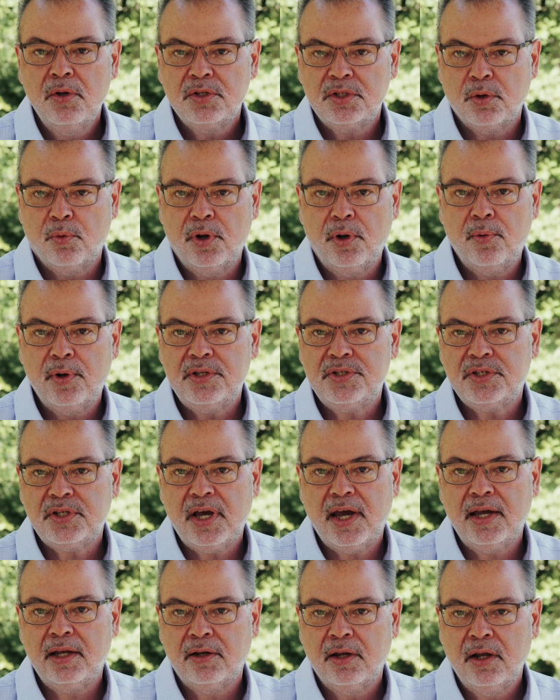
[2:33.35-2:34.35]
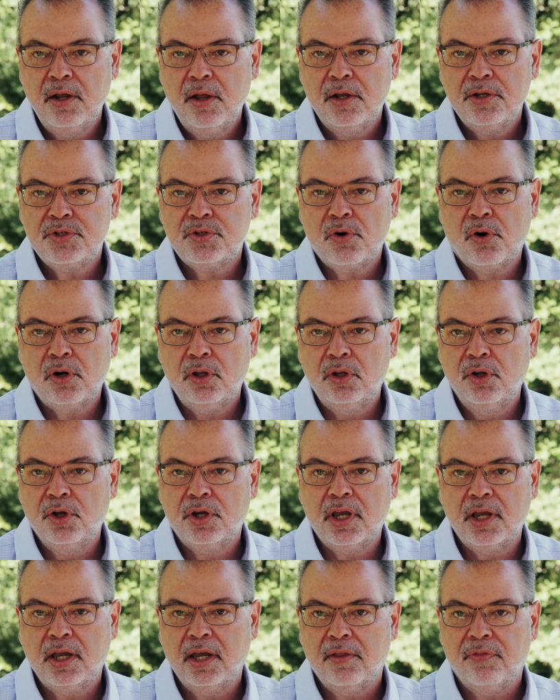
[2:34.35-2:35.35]
So we would say start
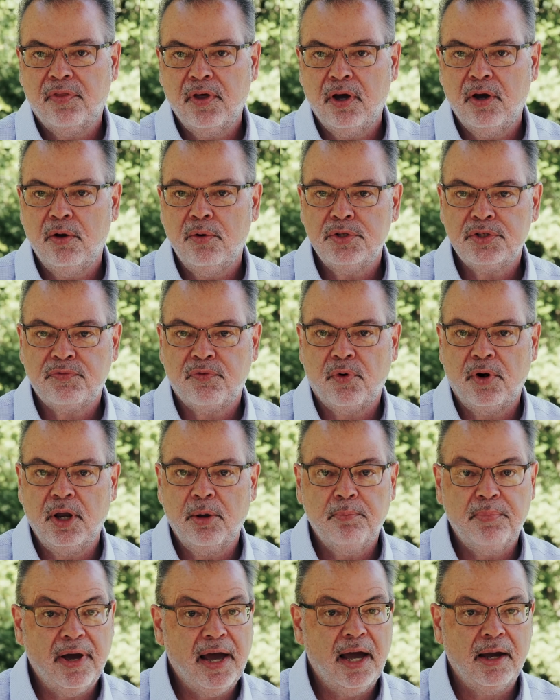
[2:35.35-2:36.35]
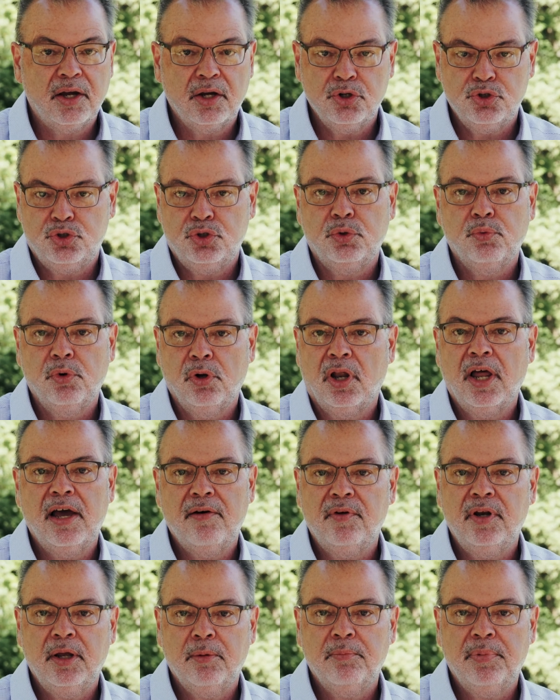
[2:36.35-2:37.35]
looking at those for impact, because you will
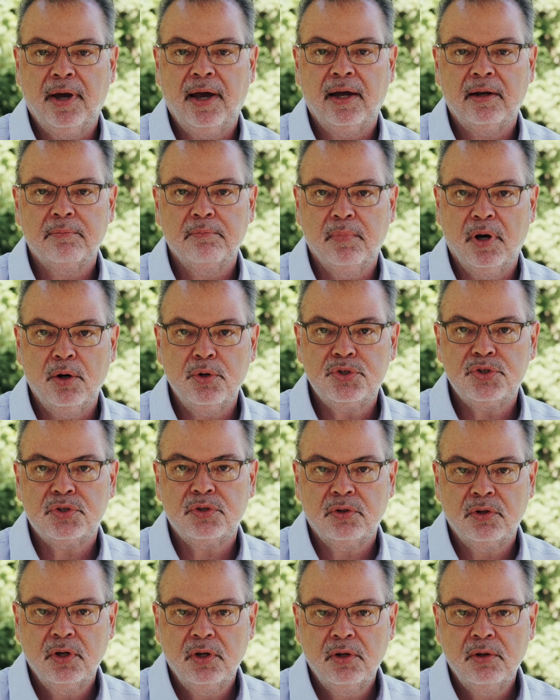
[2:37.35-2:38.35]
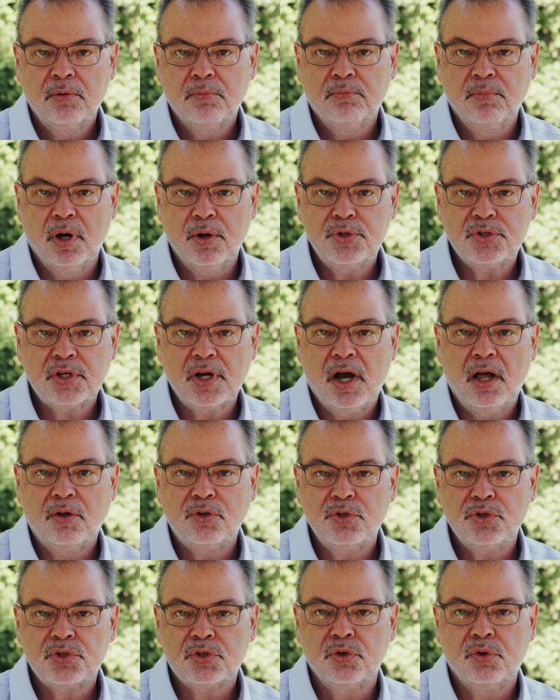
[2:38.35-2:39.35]
have an impact. Most
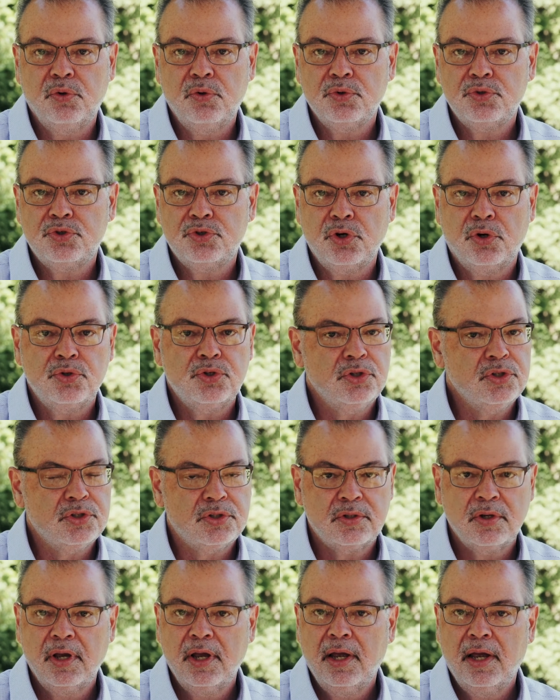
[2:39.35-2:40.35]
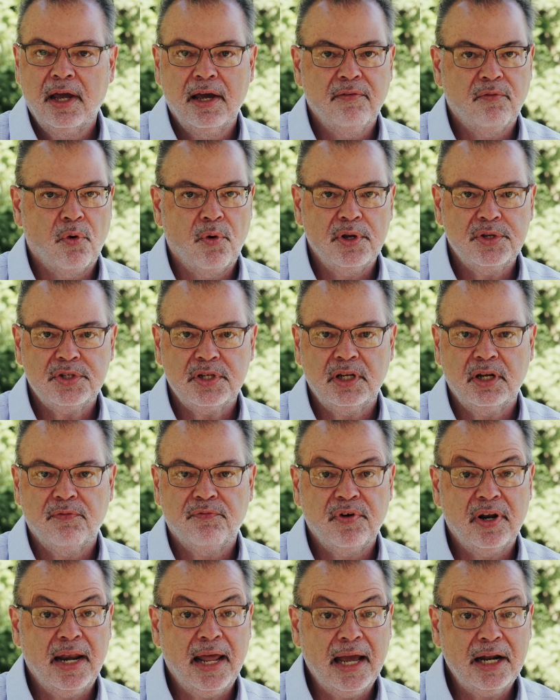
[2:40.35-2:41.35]
colleges, schools, churches have already seen a
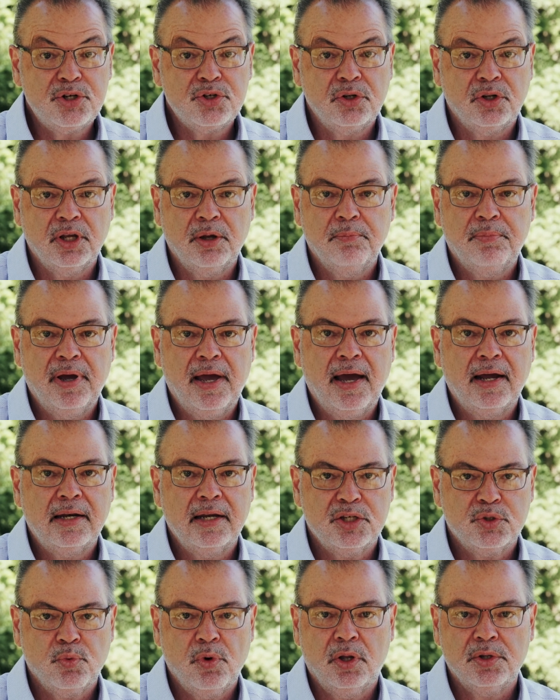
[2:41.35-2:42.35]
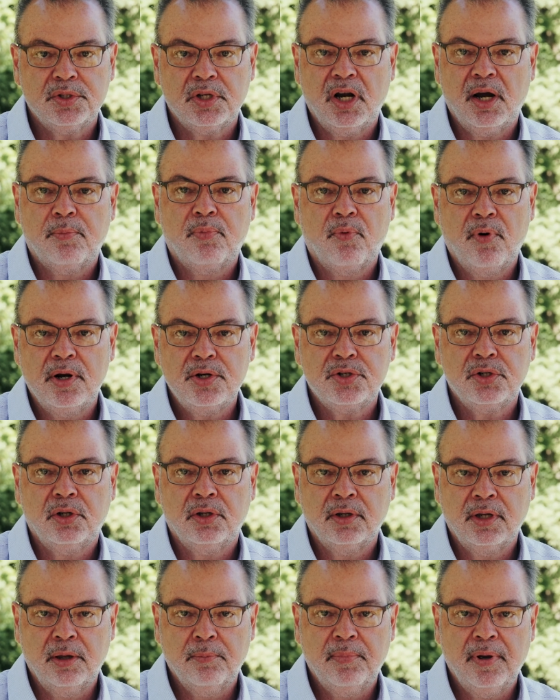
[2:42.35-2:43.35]
financial impact as well as an operational
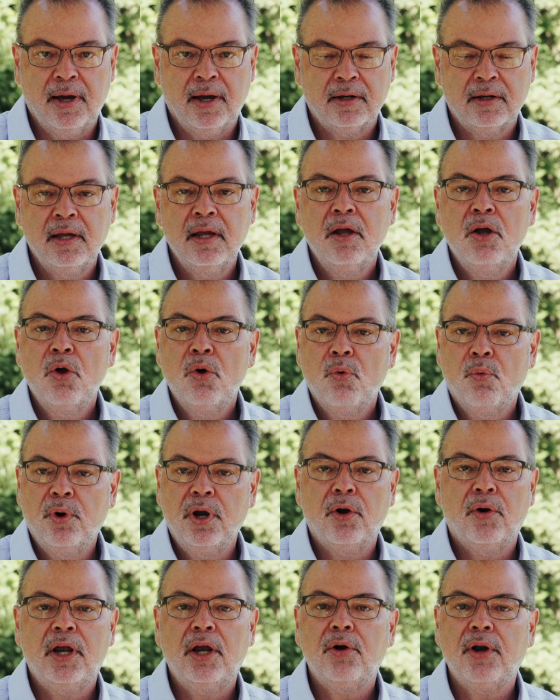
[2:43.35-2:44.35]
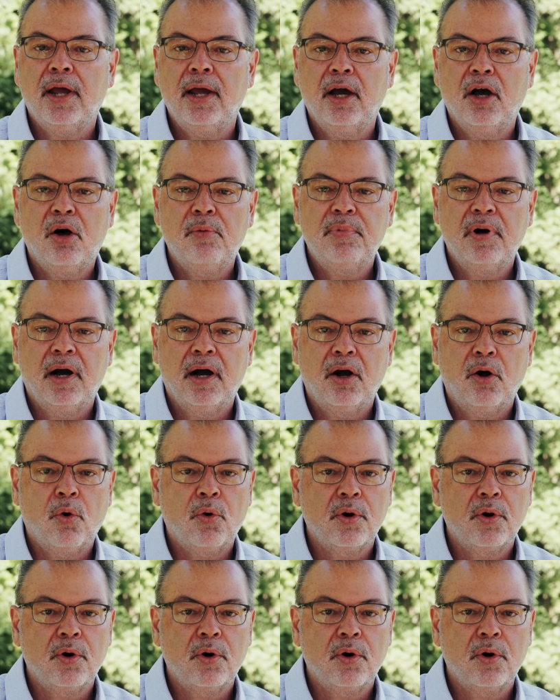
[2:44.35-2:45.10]
impact. We are here to help. Our